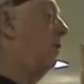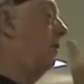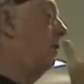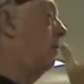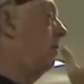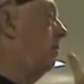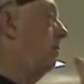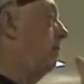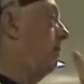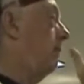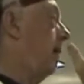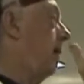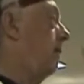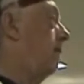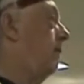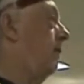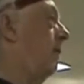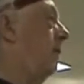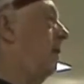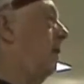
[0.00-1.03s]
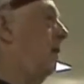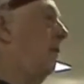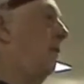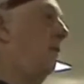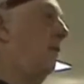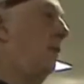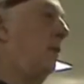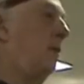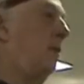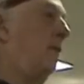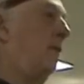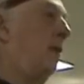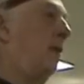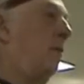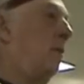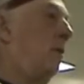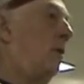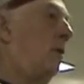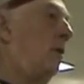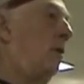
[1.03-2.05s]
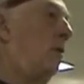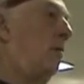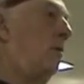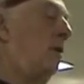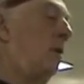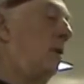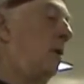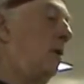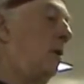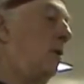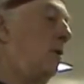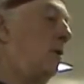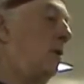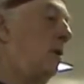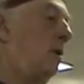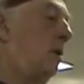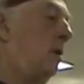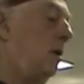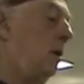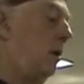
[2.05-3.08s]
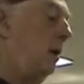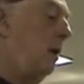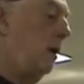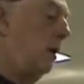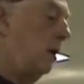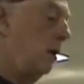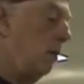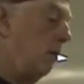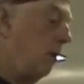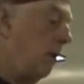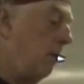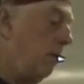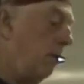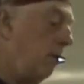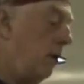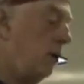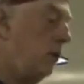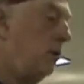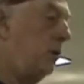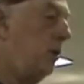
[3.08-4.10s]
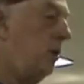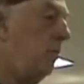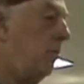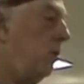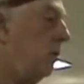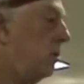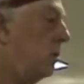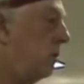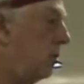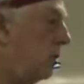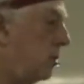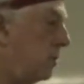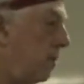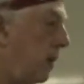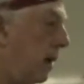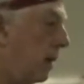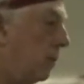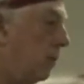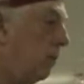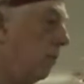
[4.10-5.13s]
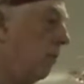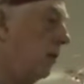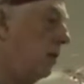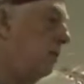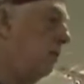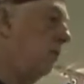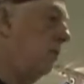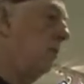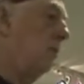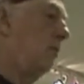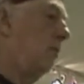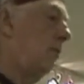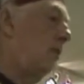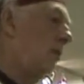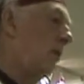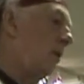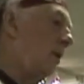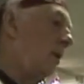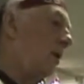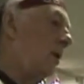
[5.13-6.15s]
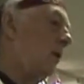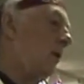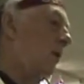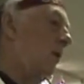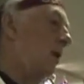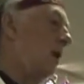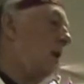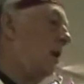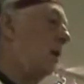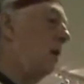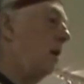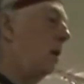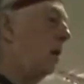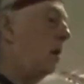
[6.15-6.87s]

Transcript: we go back far enough in the development of the human condition, cooperation and mutual respect were much more important than